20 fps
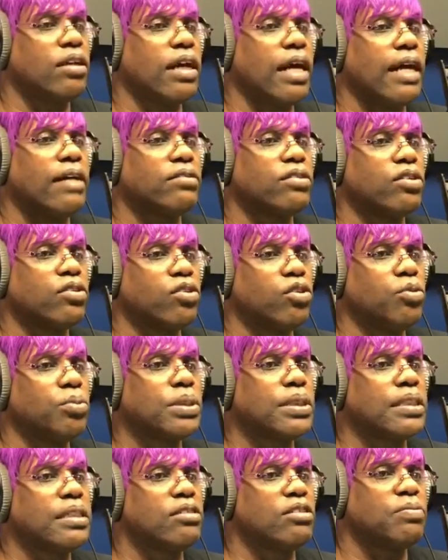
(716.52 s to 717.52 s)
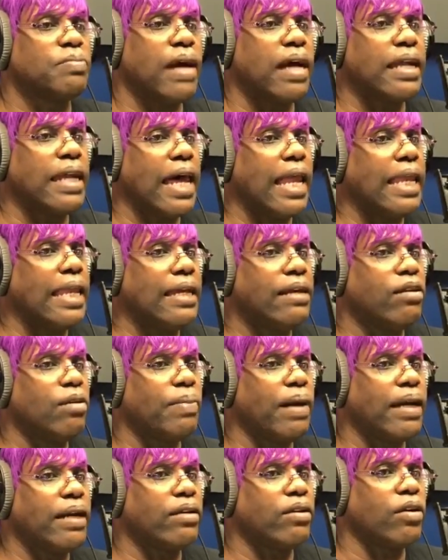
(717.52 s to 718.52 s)
house, so you were serious about not letting
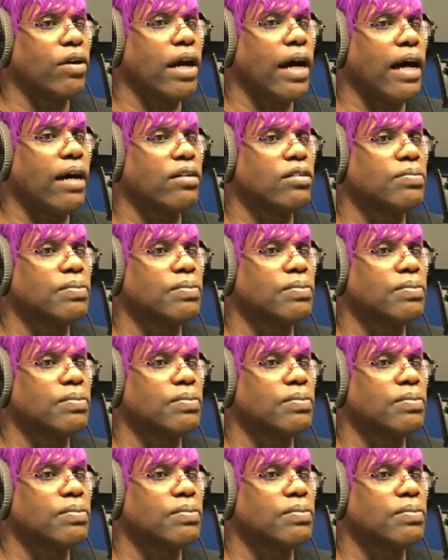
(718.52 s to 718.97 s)
nobody in your house.